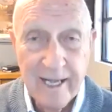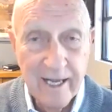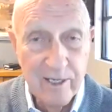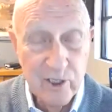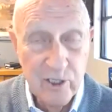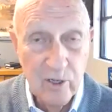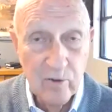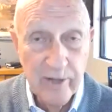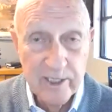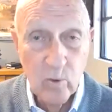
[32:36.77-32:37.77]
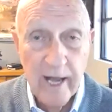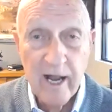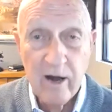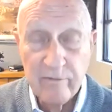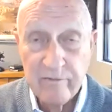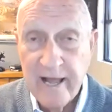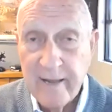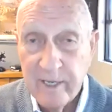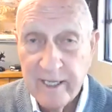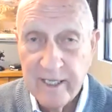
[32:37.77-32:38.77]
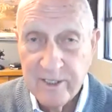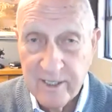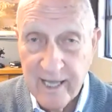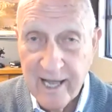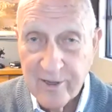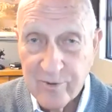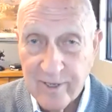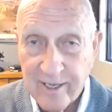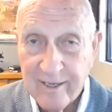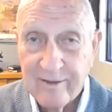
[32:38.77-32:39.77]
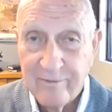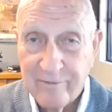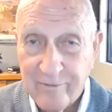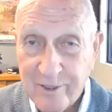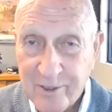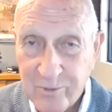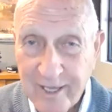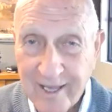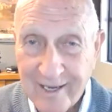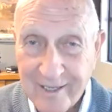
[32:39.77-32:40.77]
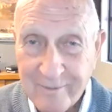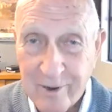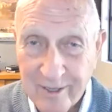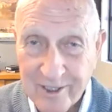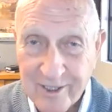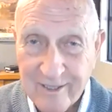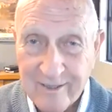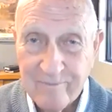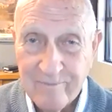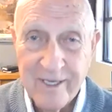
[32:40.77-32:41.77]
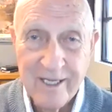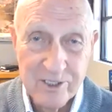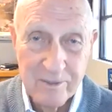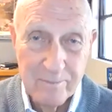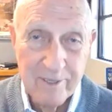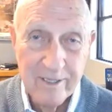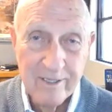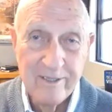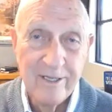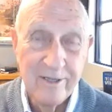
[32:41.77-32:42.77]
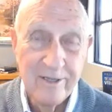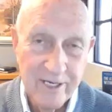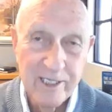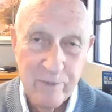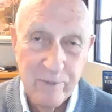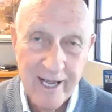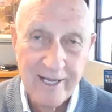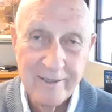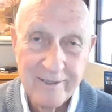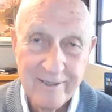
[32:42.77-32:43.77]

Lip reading: And so that's why our family is gathering the first weekend in March. It's to build the next plan.